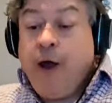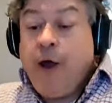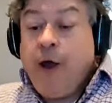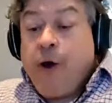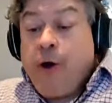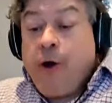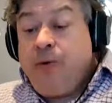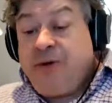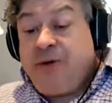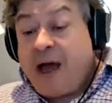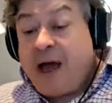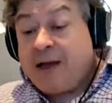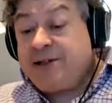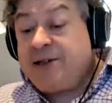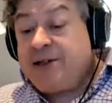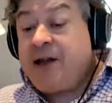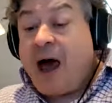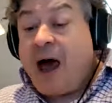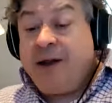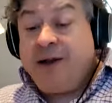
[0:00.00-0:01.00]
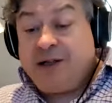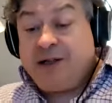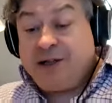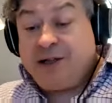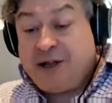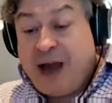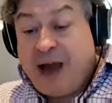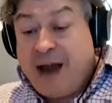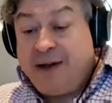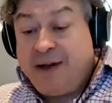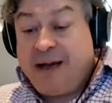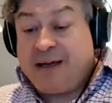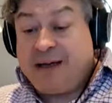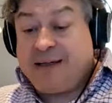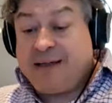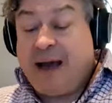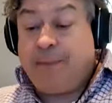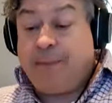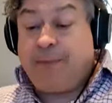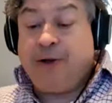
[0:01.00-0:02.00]
who doesn't understand,
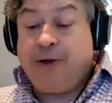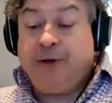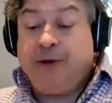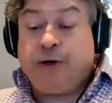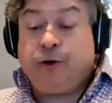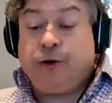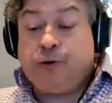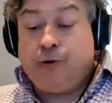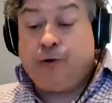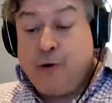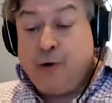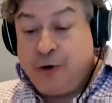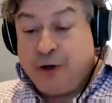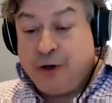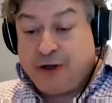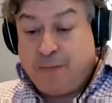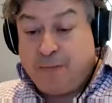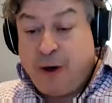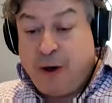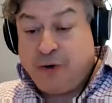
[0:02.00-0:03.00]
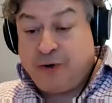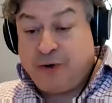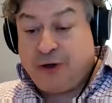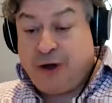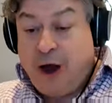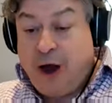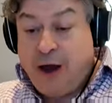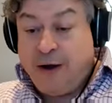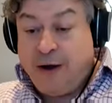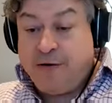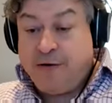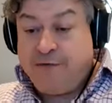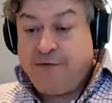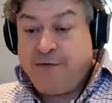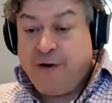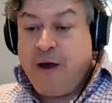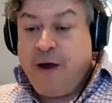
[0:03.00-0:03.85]
except in the crudest, most kind of